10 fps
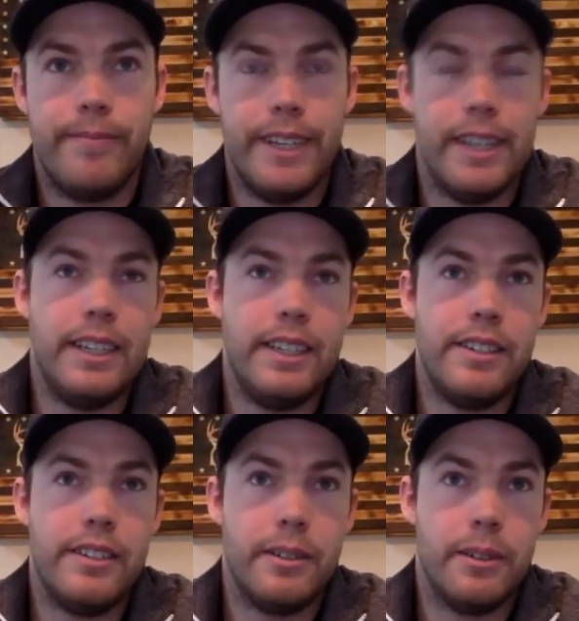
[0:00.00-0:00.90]
get an
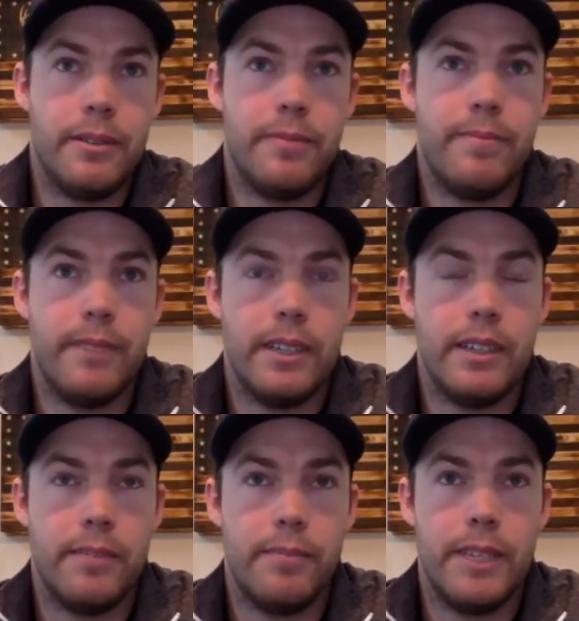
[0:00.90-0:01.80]
easier,
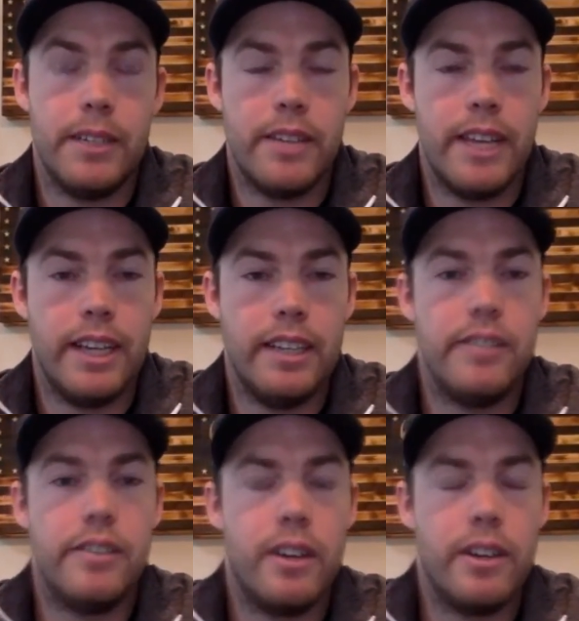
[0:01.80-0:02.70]
take it
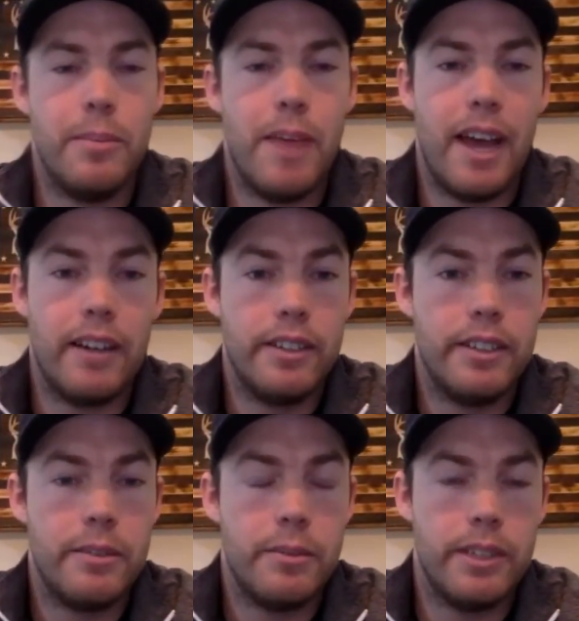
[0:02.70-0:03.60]
easier on your
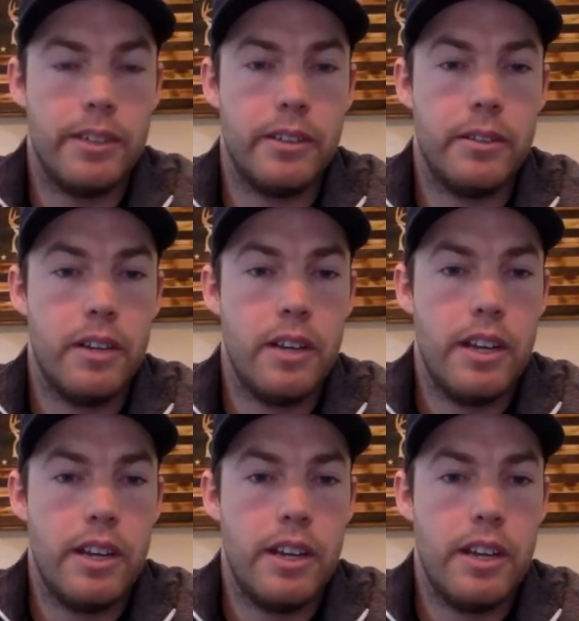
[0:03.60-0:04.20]
batteries when you're